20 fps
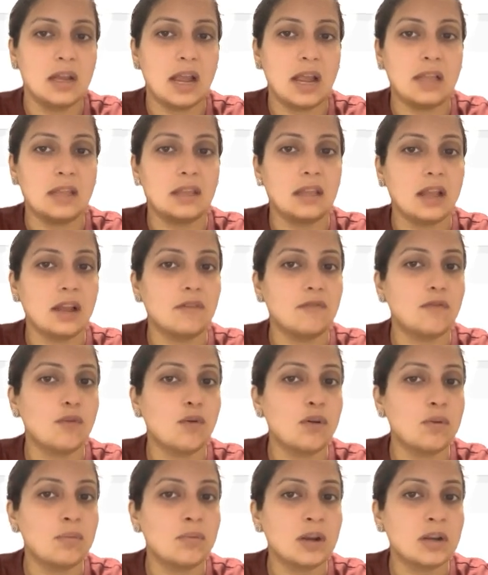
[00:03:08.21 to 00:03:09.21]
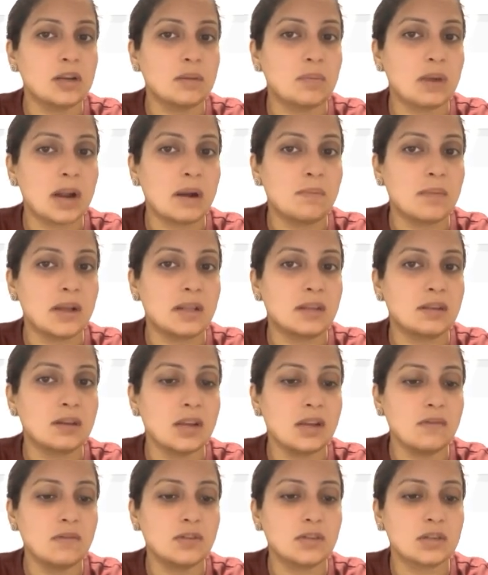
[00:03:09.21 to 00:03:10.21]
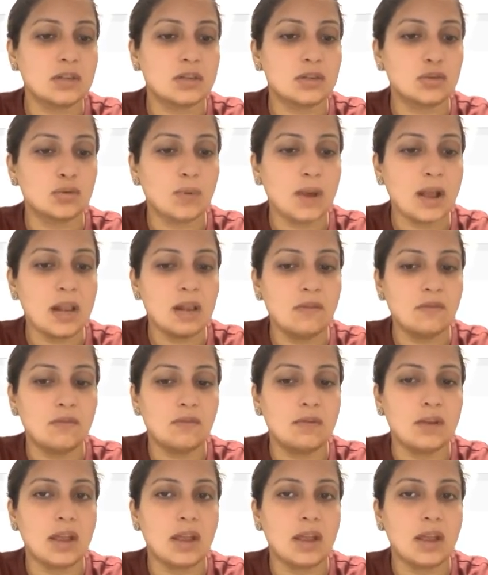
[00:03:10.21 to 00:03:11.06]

and then 4 multiplied by 3, which is 12,